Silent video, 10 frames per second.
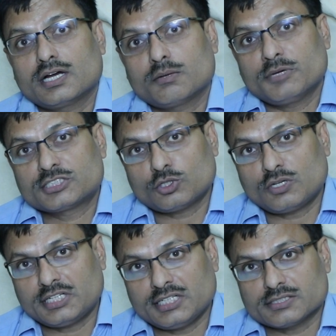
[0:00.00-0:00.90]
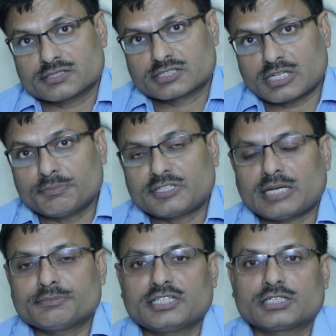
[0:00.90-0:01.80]
maturity,
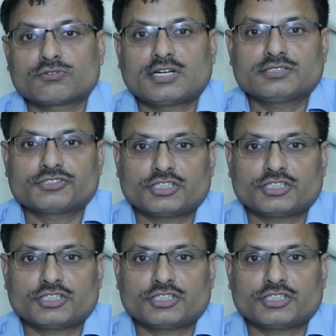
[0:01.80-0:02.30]
sometimes they require the